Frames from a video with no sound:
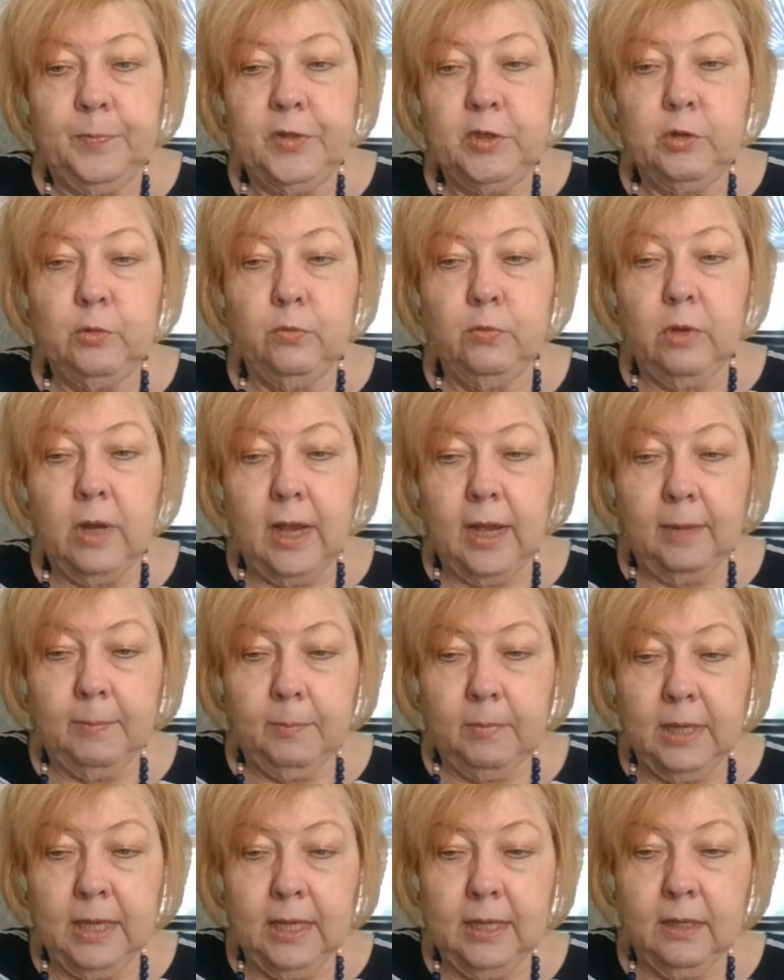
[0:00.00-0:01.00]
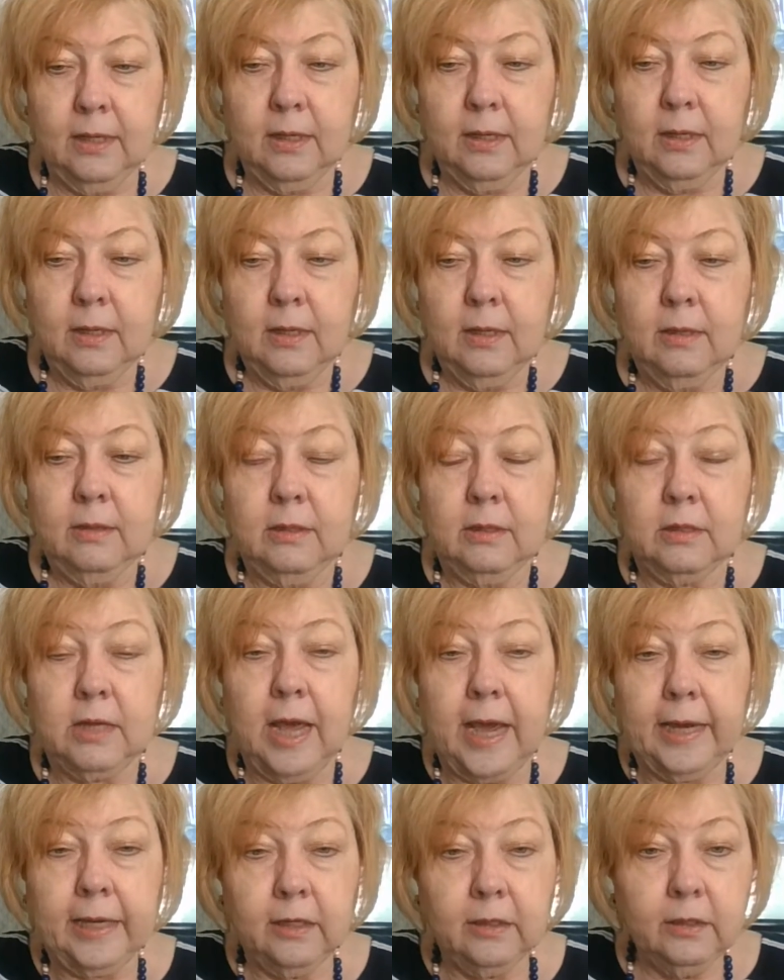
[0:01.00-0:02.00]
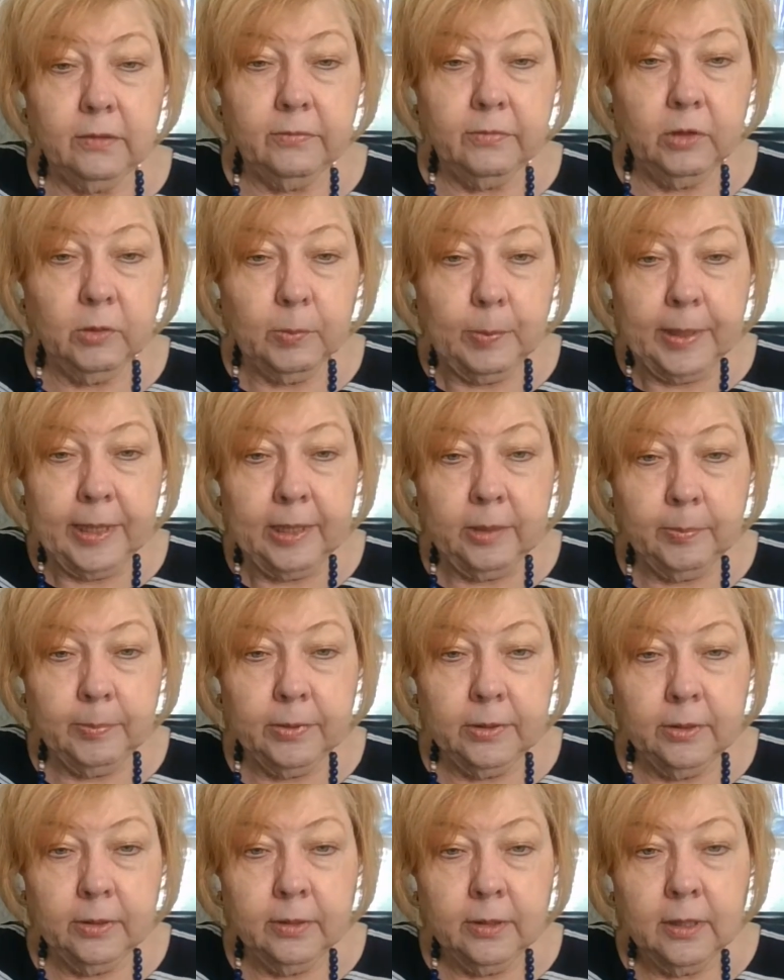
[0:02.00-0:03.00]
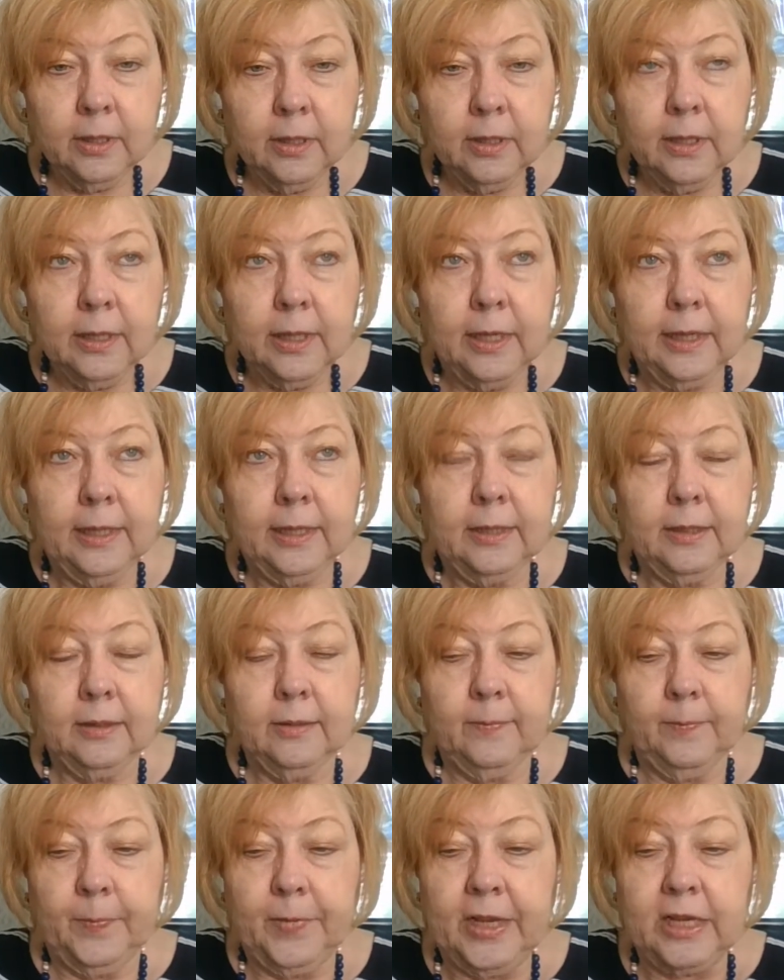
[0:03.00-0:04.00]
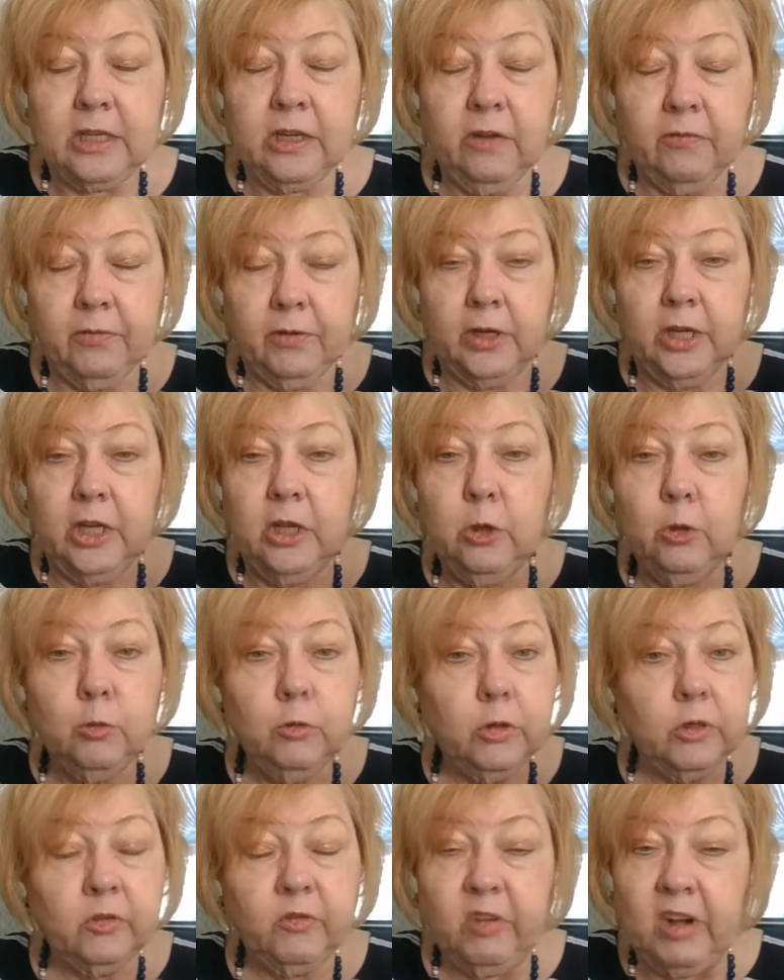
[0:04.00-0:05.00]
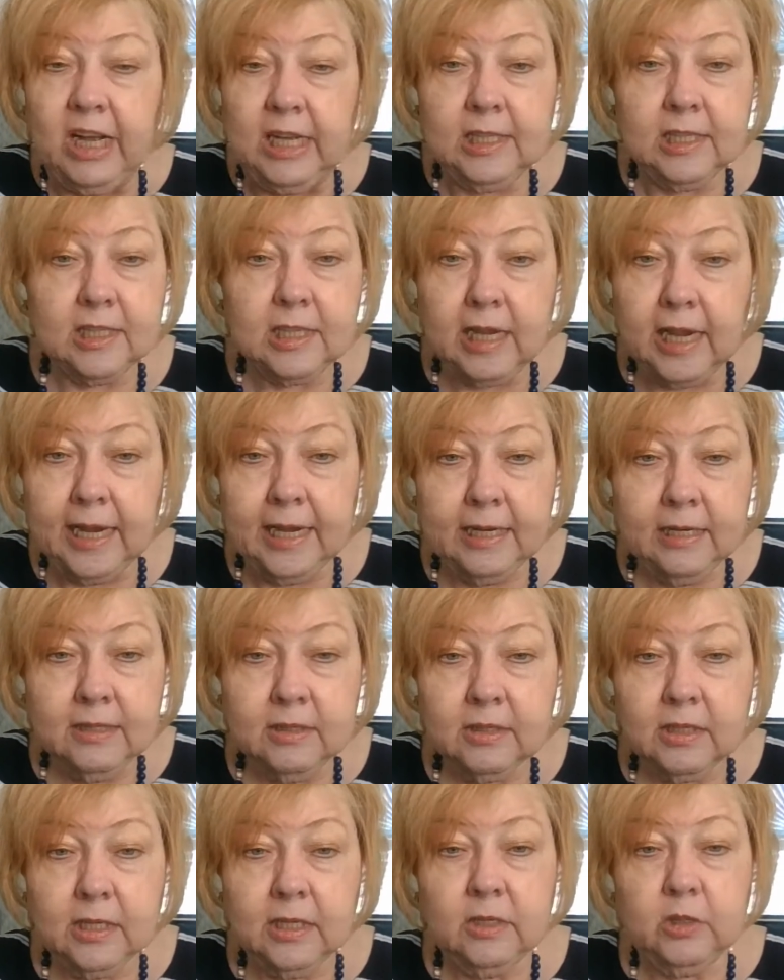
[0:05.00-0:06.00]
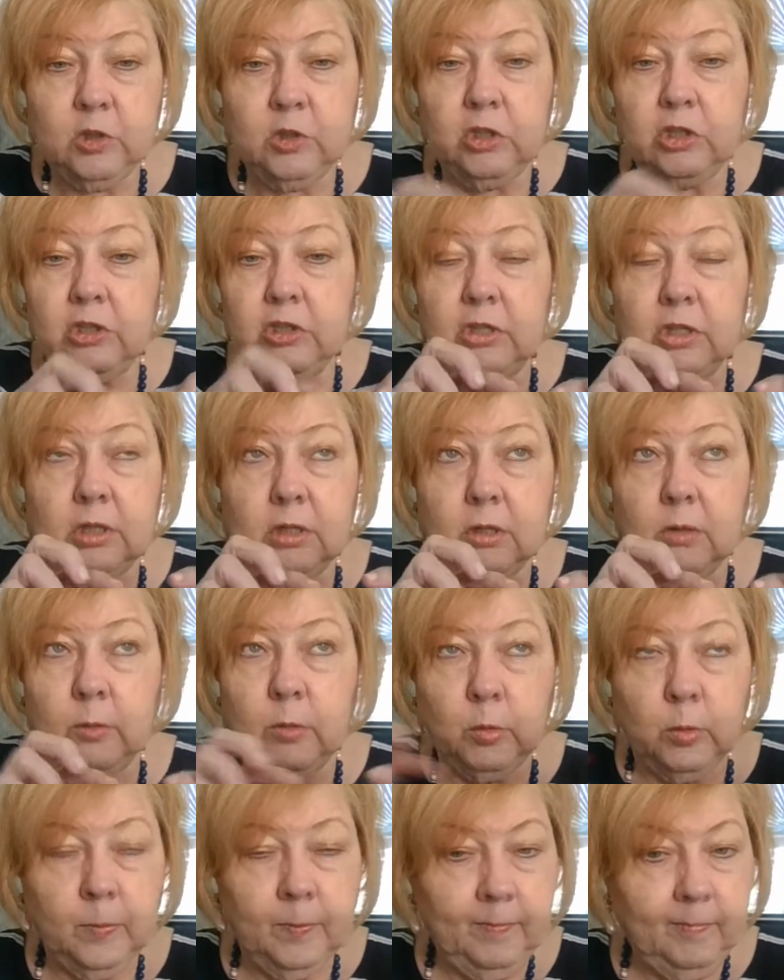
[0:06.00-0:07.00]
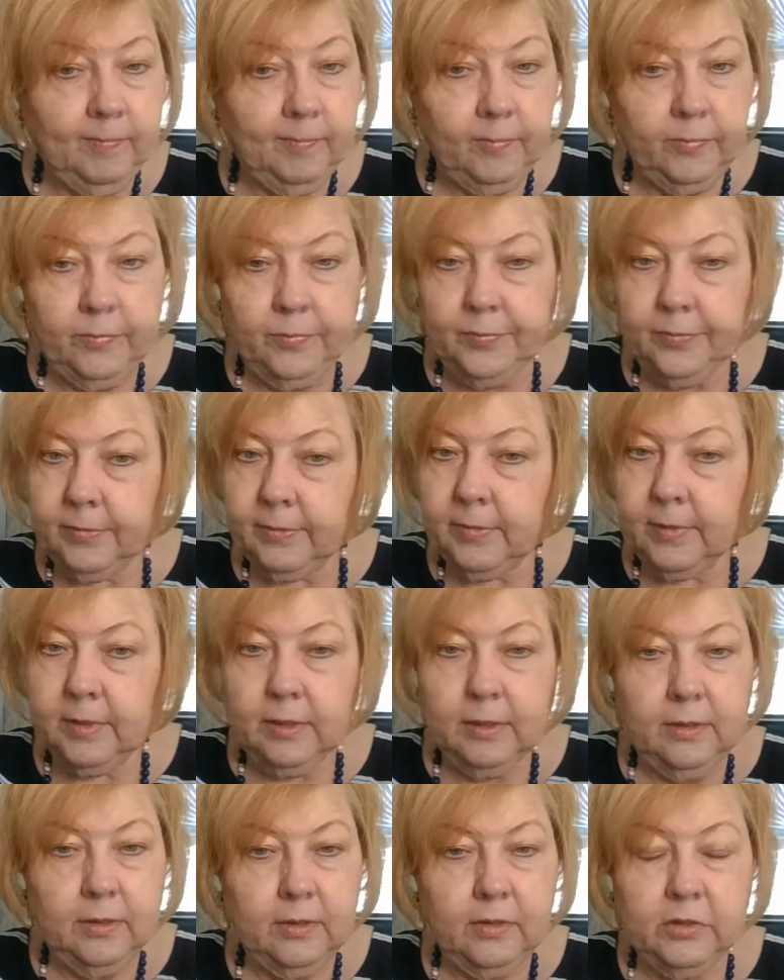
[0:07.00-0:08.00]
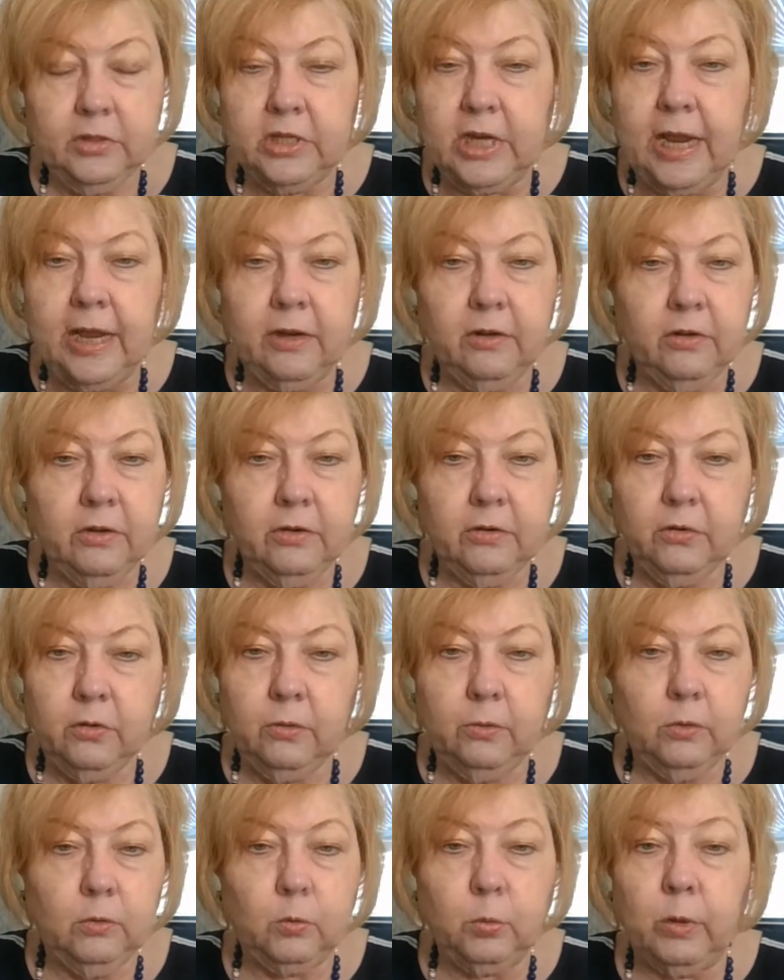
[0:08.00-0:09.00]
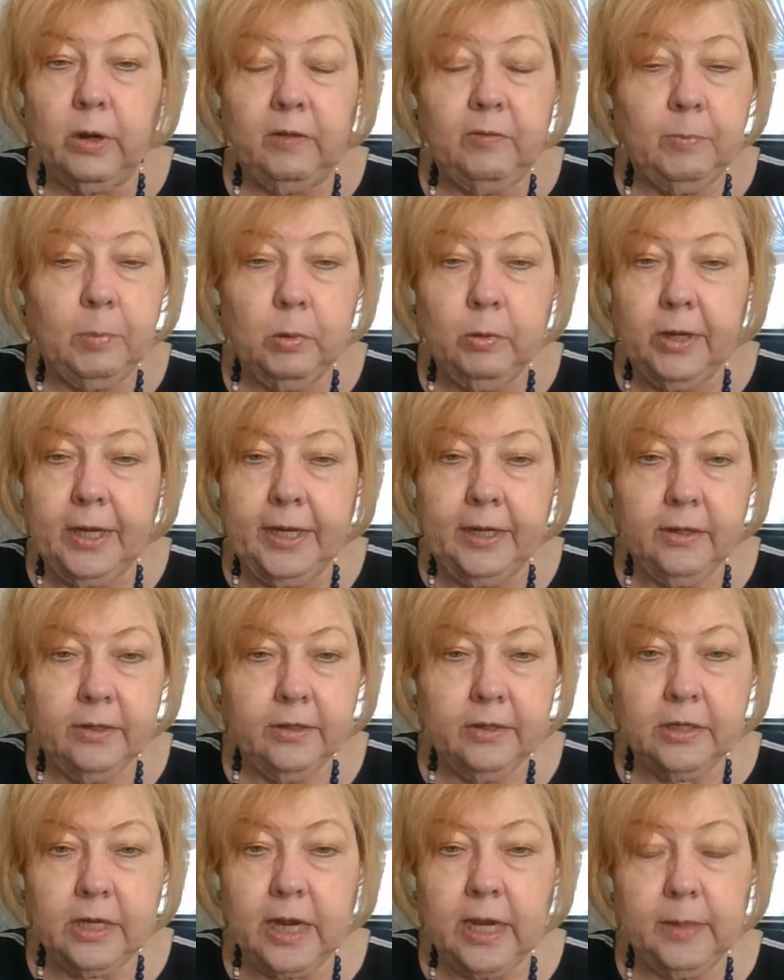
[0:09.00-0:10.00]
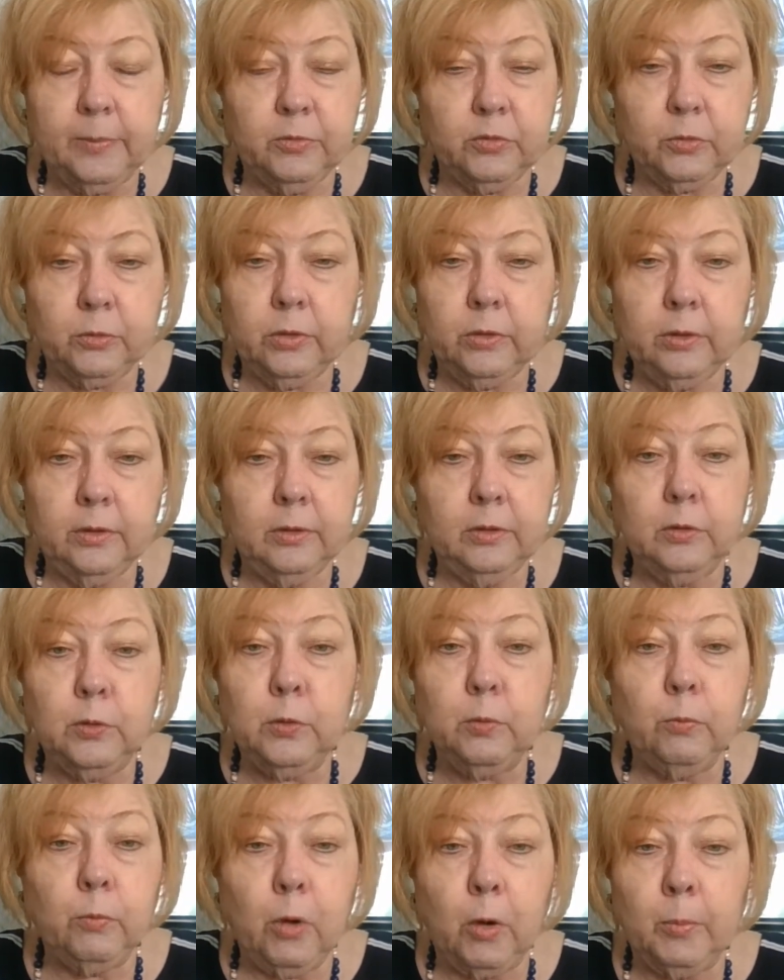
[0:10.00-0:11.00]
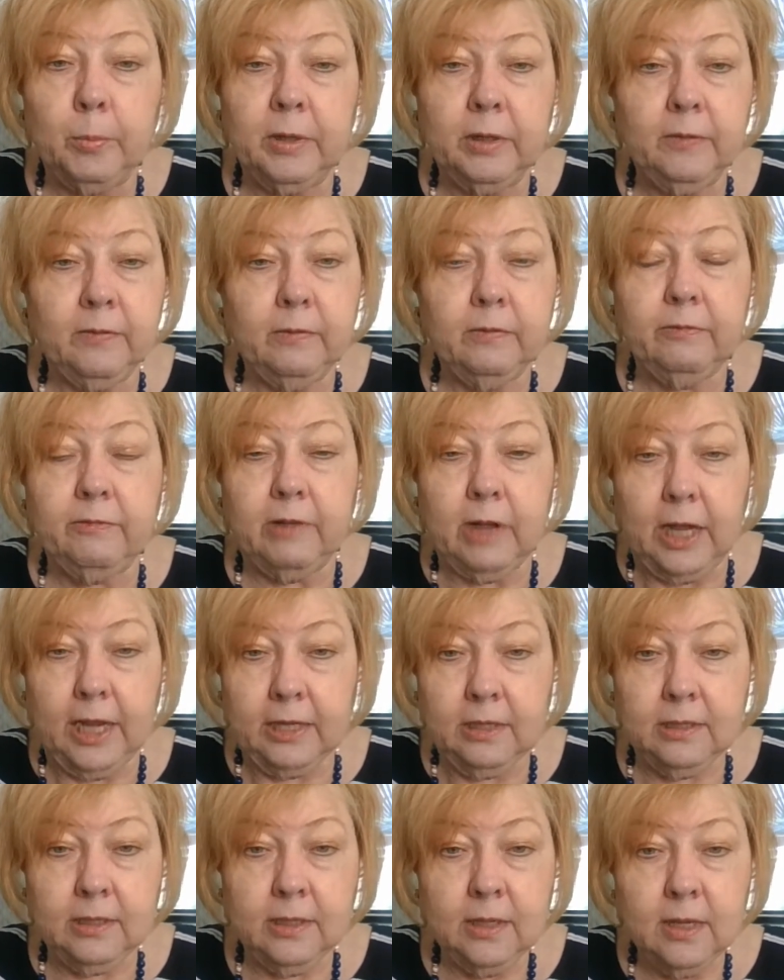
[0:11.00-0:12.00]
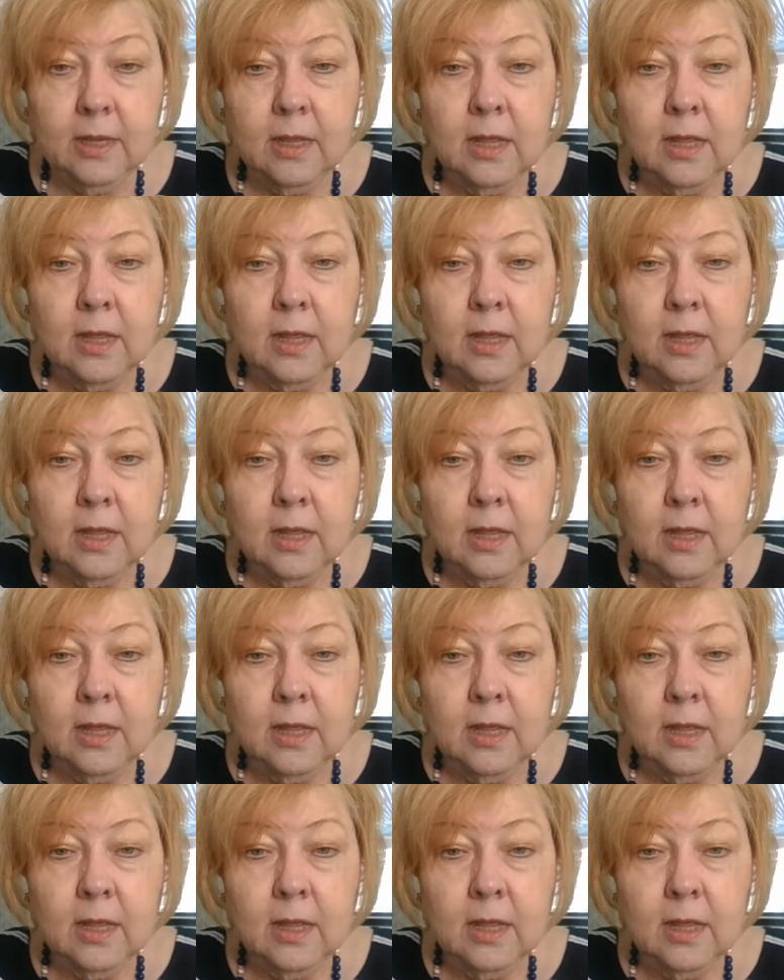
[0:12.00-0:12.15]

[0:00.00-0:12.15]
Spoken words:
Do not make the title of your paper in a different huge font size. It's just the standard 12-point Times New Roman font.